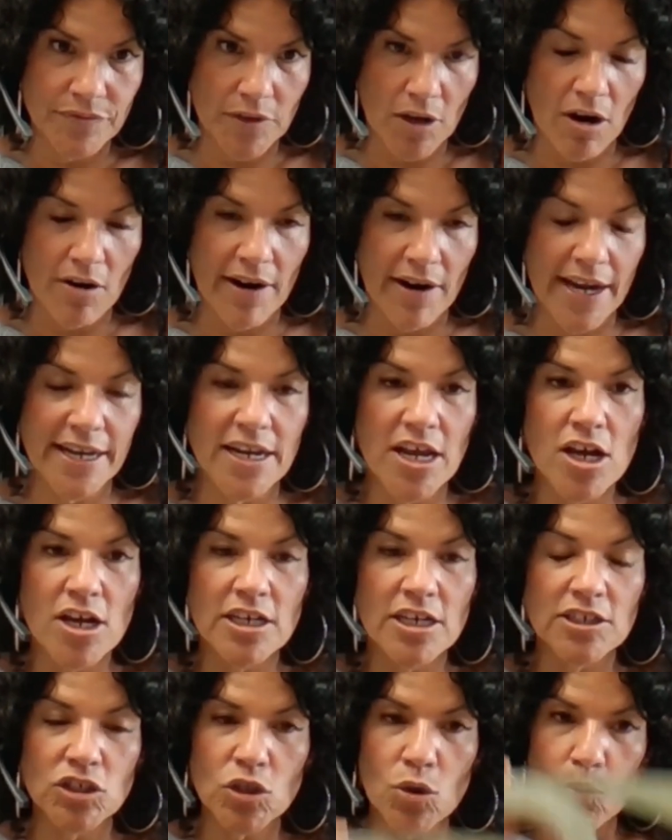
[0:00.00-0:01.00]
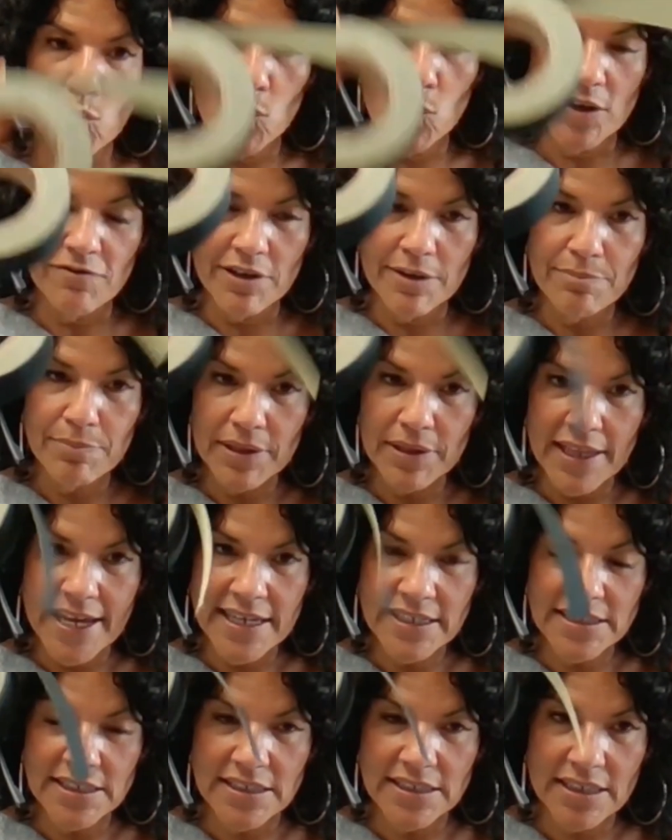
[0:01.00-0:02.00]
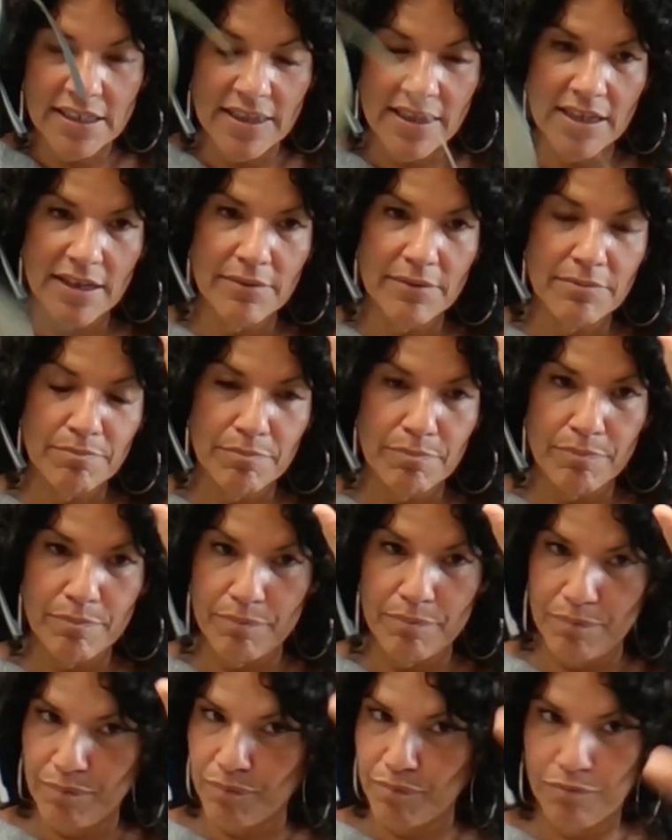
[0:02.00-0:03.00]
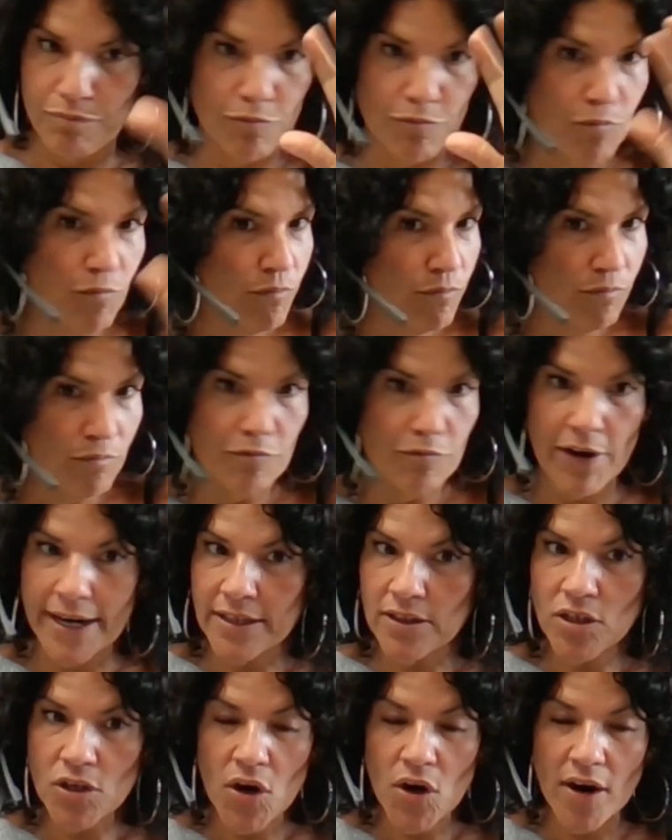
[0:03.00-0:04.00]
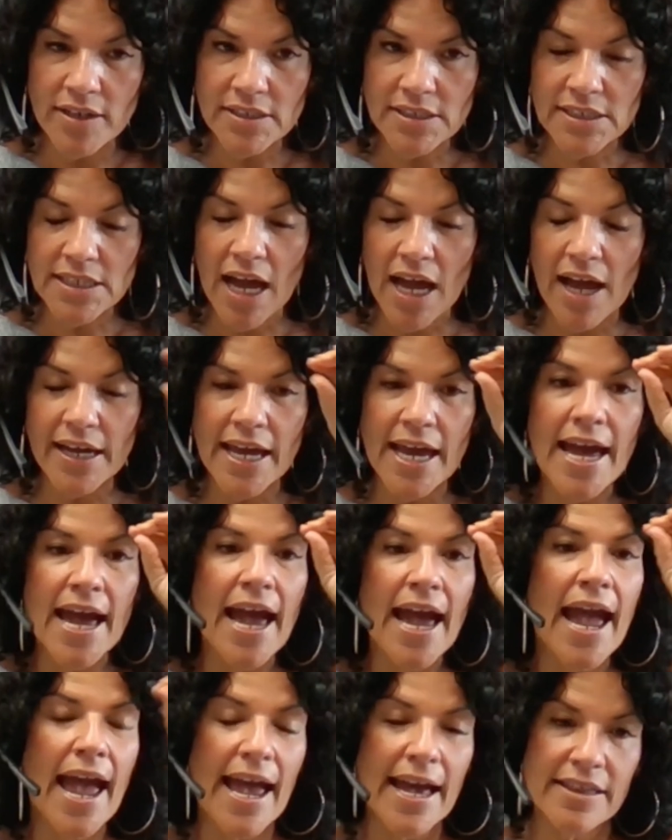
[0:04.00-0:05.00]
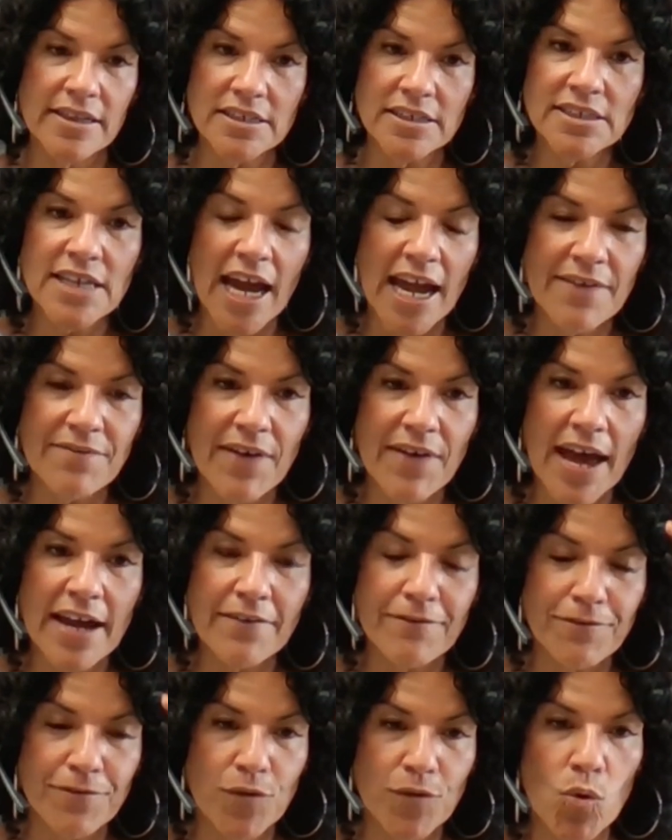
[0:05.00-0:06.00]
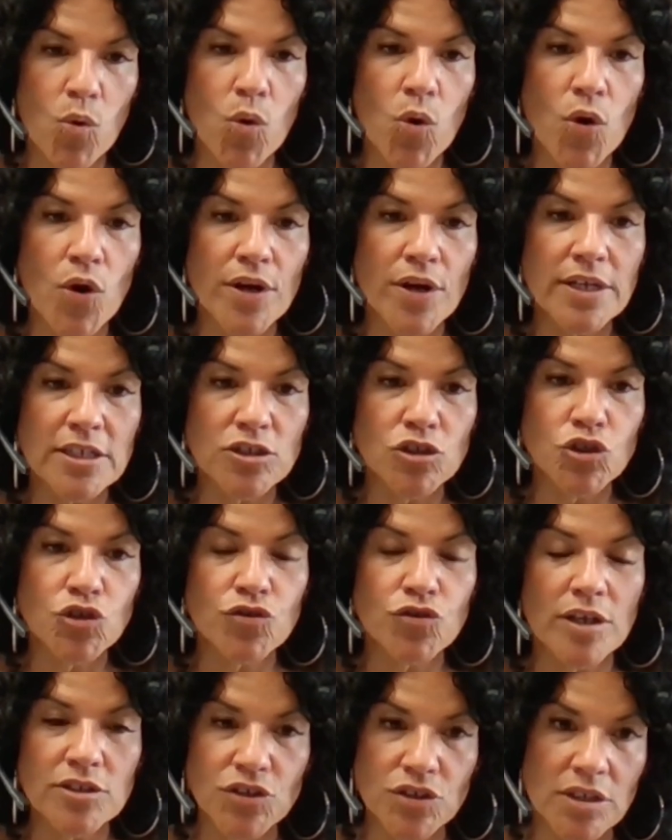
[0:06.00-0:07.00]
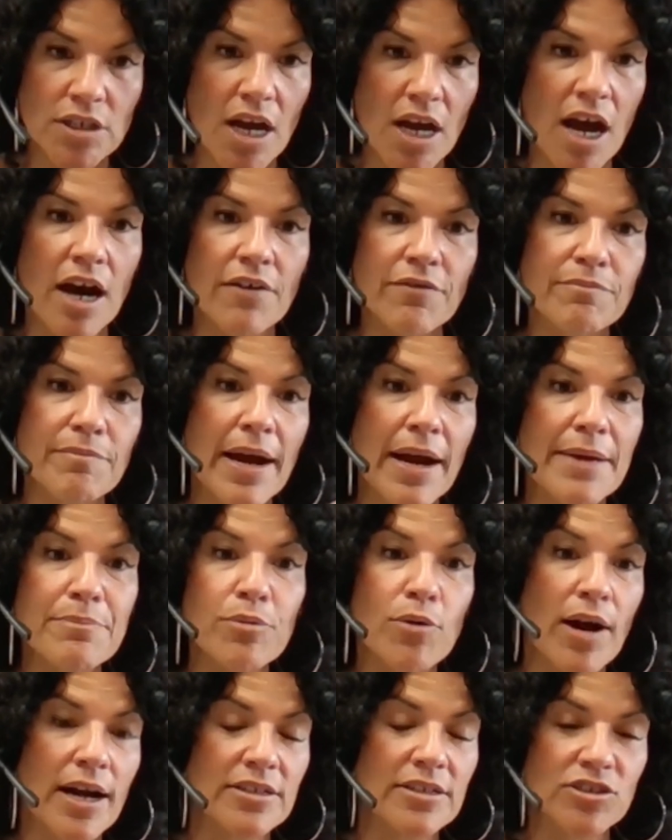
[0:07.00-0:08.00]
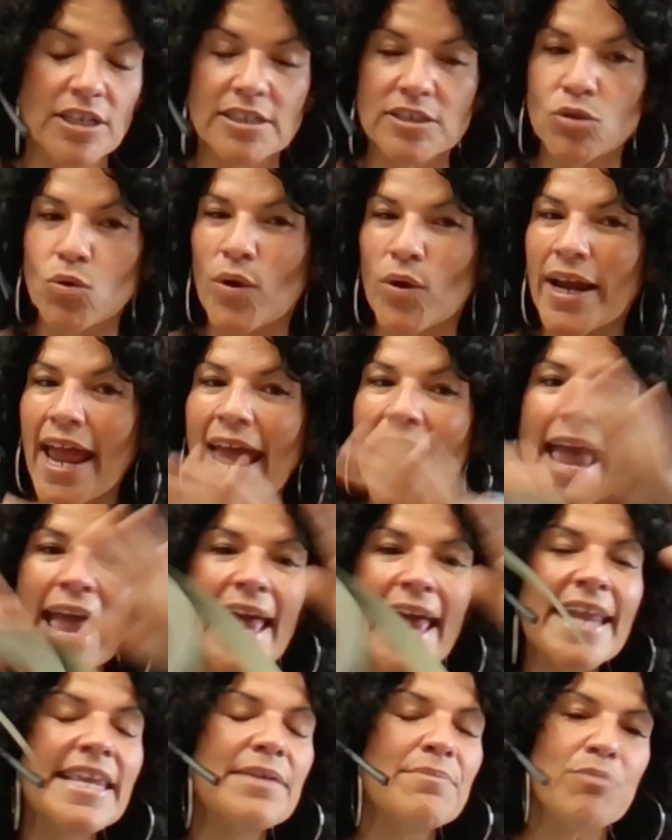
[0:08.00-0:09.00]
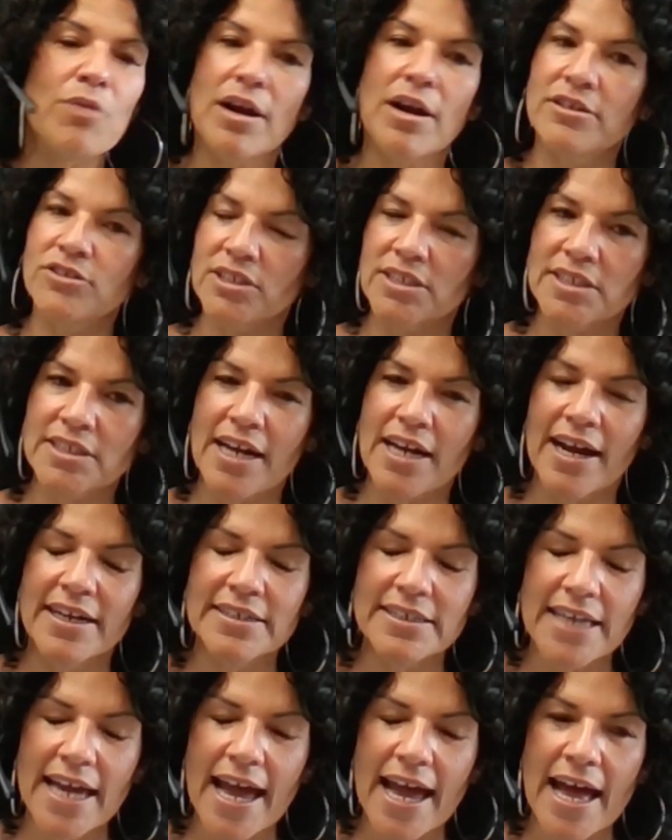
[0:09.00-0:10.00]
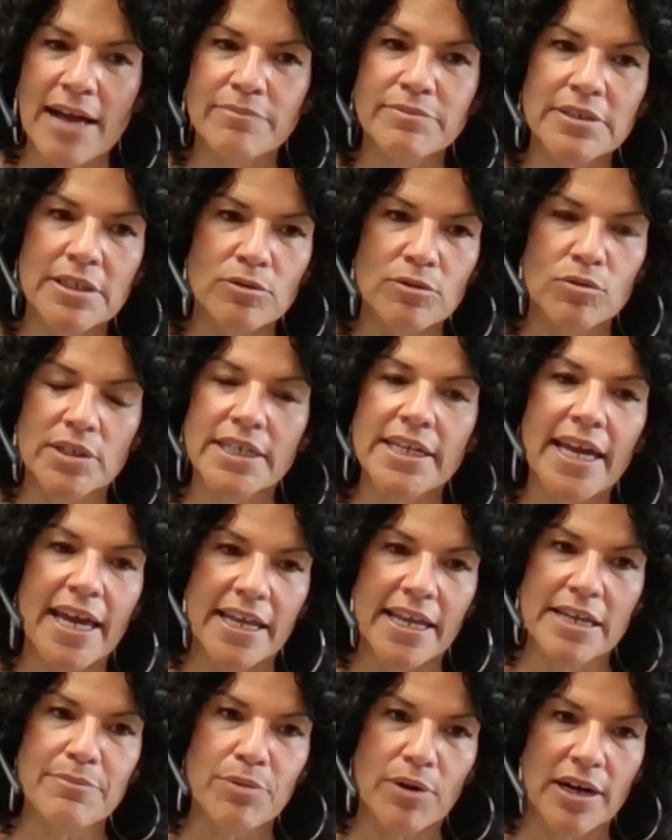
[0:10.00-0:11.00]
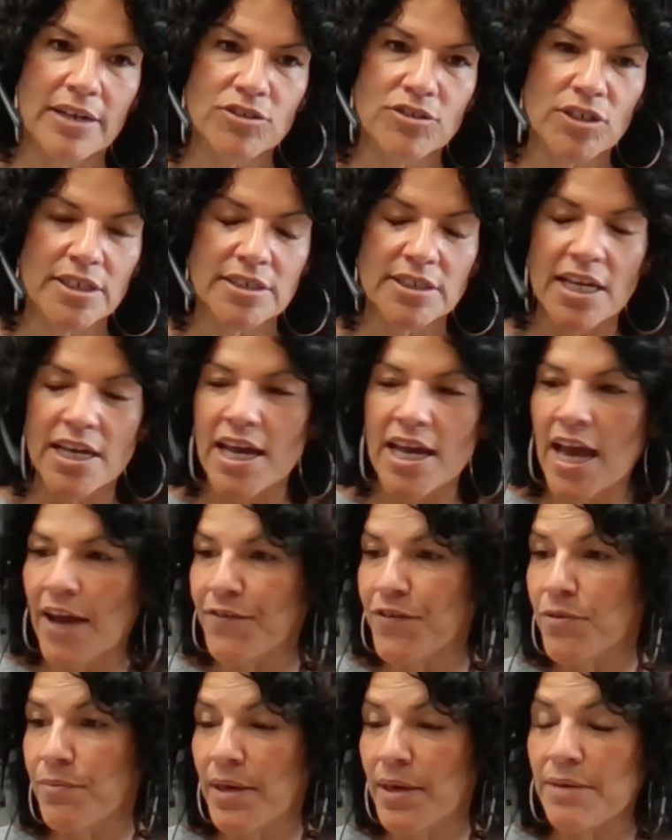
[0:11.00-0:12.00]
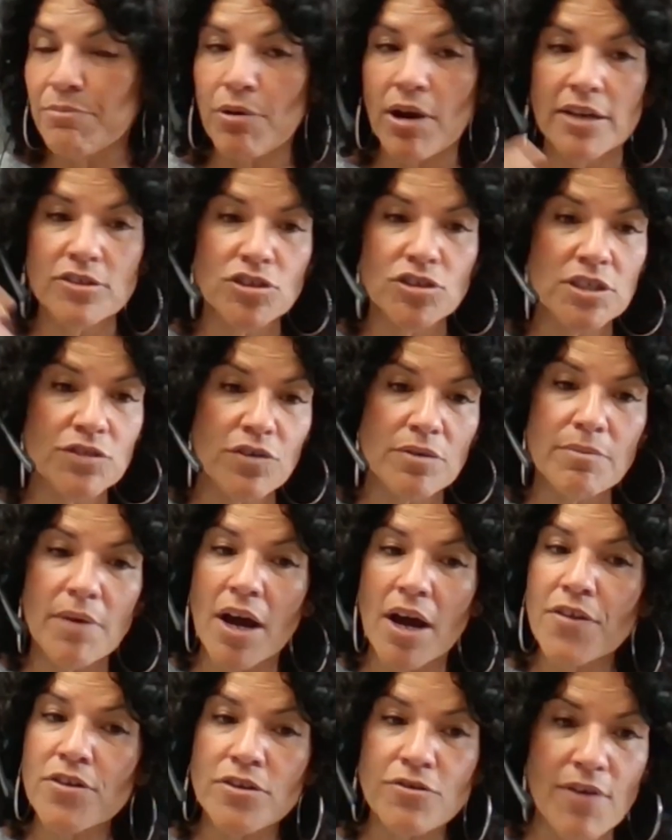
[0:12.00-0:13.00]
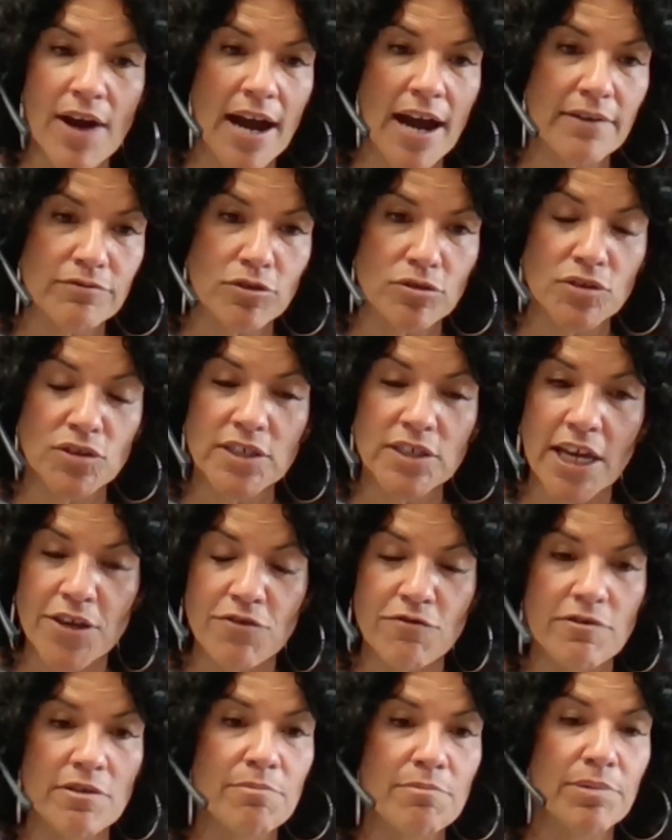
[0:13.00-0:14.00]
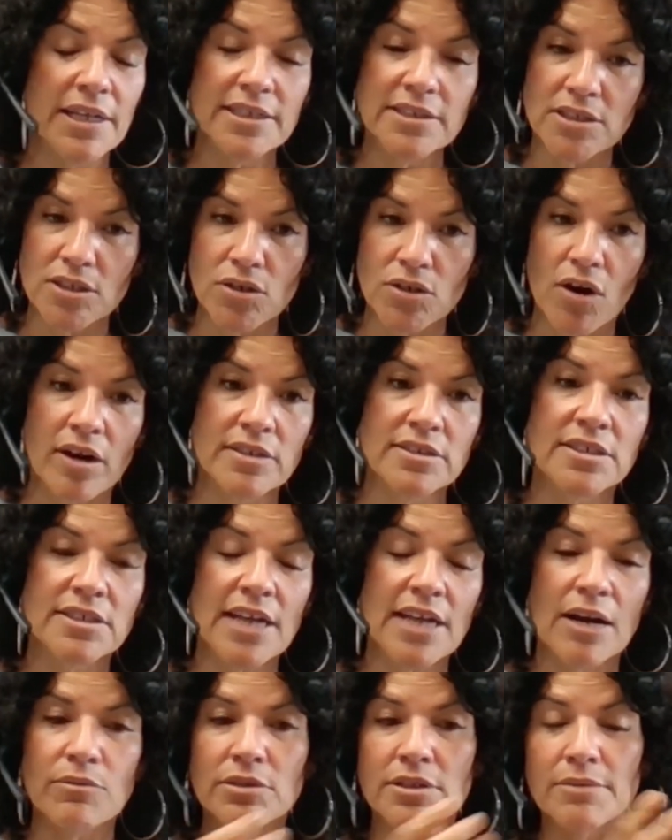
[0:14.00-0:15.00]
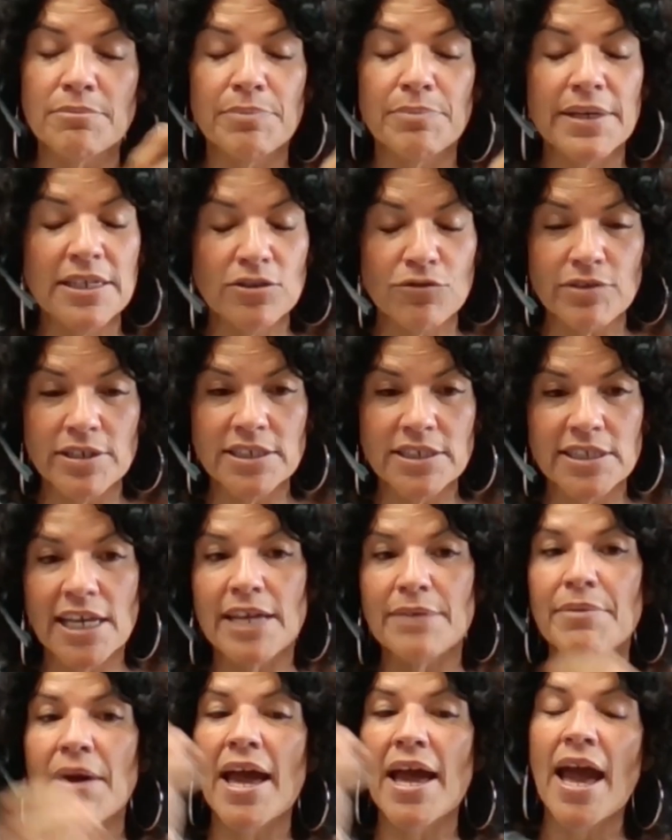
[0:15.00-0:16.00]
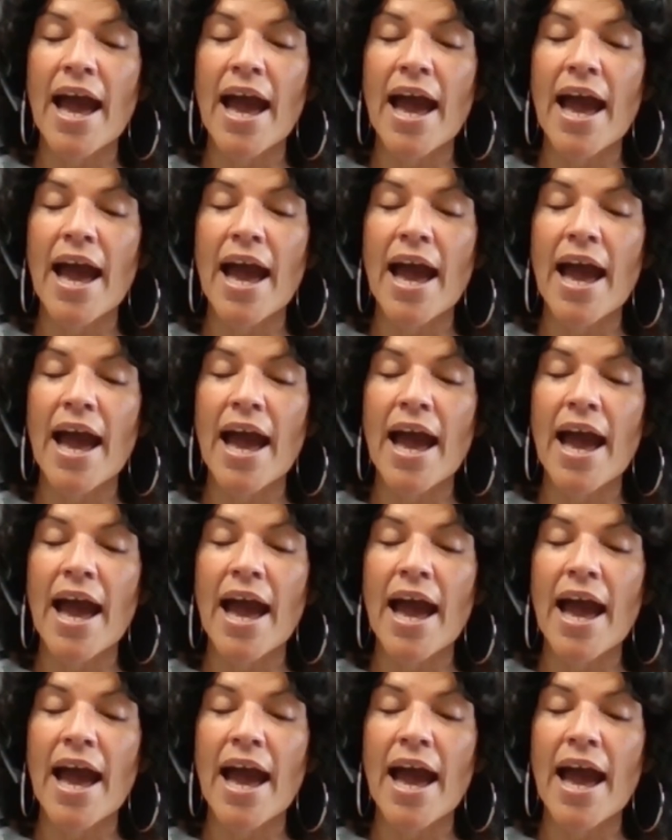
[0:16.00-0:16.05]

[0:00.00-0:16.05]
All right. So we replaced the regular cardstock and the Tyvek for construction of my projects, or any projects, guys. Absolutely any projects. If you make projects from other crafters, can you replace the cardstock with the P3 tape?